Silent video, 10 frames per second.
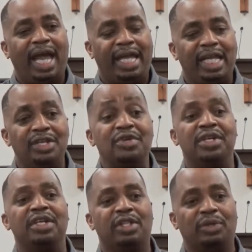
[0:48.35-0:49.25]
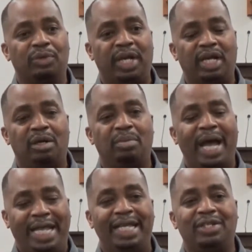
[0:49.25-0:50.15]
I entered another realm.
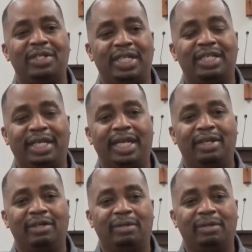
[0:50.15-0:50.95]
I entered into hell.